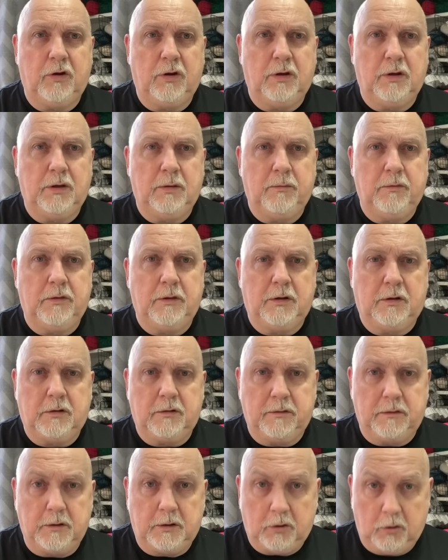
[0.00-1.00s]

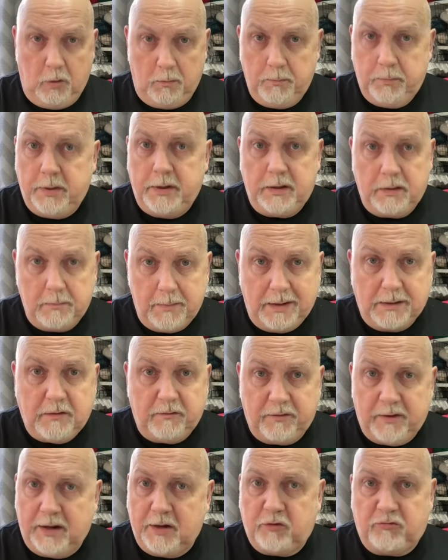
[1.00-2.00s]
the company, the
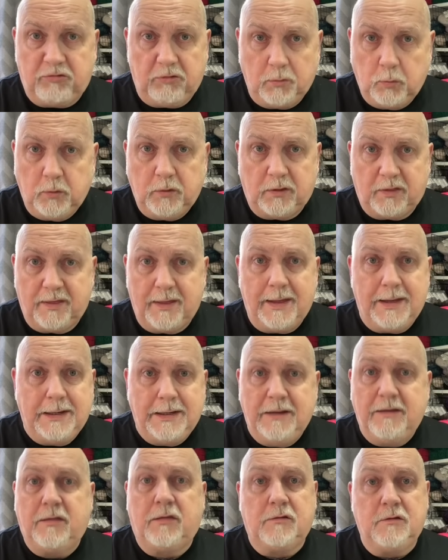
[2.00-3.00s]
manufacturer, was there
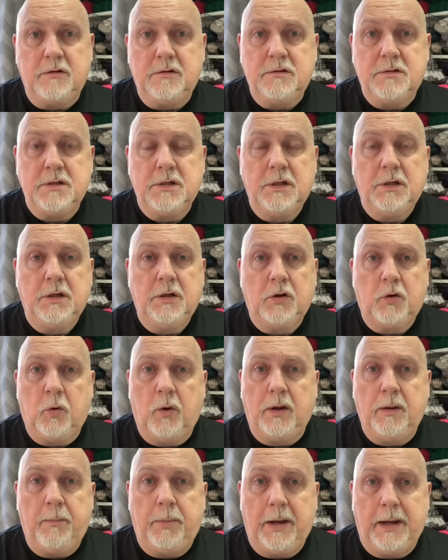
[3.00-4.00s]
listed
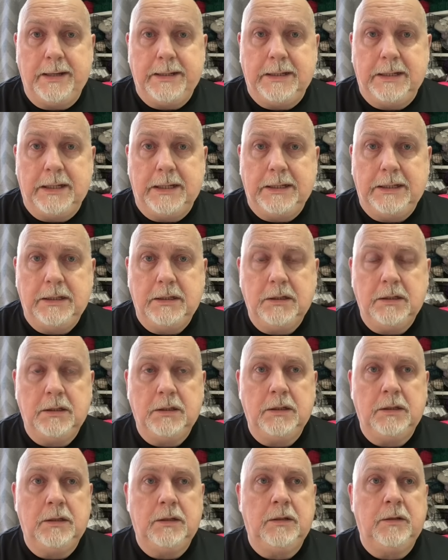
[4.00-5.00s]
quite plainly.
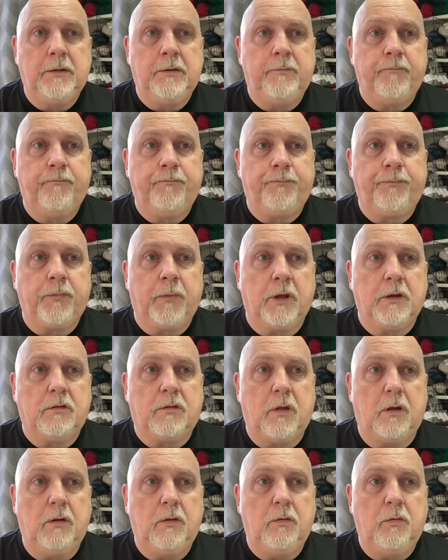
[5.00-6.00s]

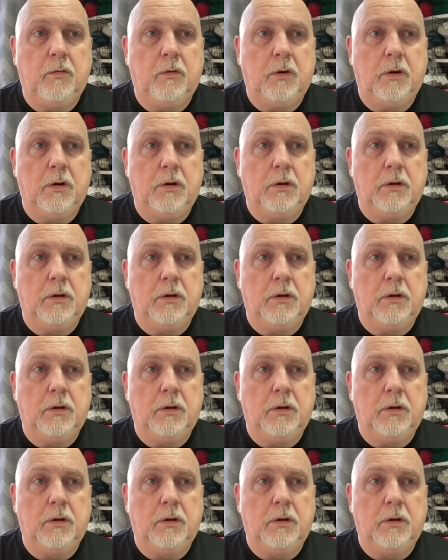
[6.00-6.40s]
So